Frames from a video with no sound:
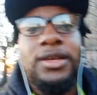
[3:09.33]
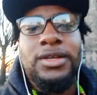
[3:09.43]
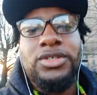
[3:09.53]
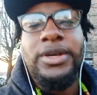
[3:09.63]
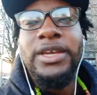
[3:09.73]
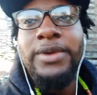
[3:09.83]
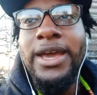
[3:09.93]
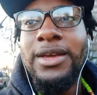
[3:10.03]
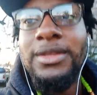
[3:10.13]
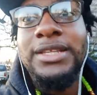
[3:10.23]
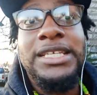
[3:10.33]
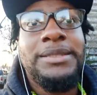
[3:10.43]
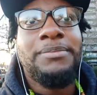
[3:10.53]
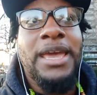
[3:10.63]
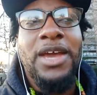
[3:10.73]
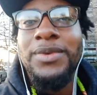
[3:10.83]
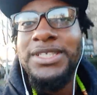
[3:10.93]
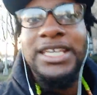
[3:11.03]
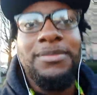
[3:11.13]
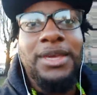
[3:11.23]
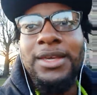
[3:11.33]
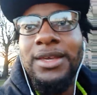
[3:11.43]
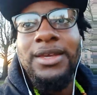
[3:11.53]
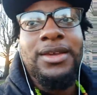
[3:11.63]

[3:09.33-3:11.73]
So anyway, this man would see me